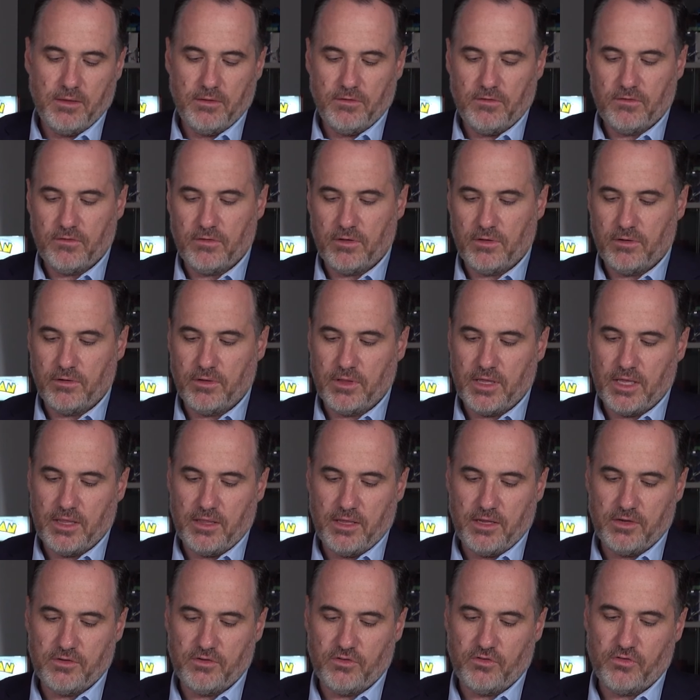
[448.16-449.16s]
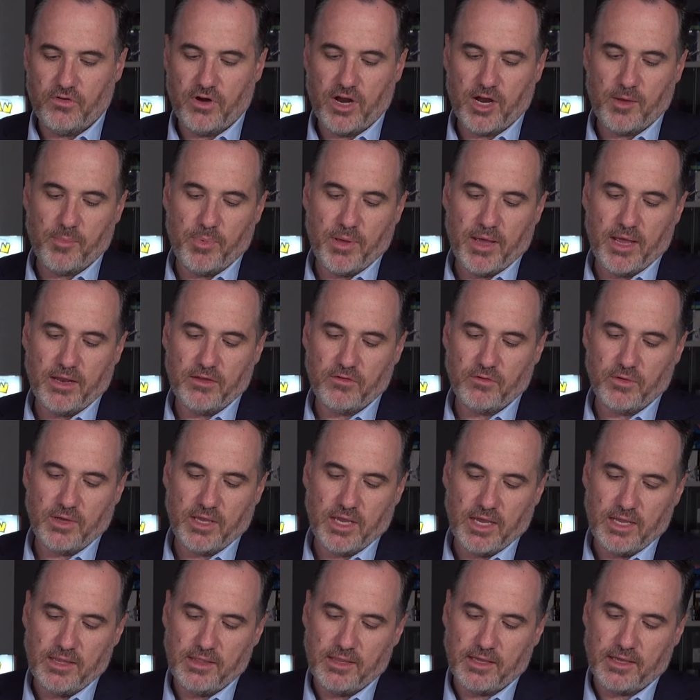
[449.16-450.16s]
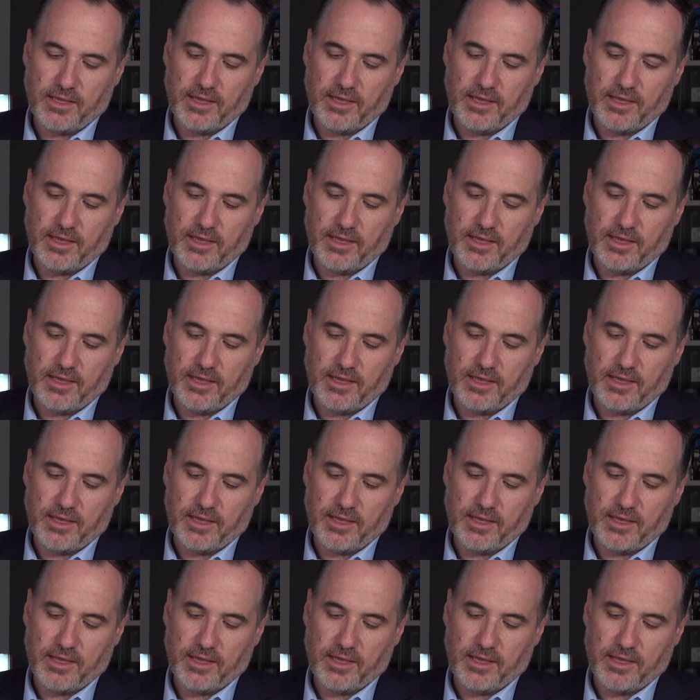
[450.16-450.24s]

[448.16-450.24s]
So look at that. There's your trackpad. So again, the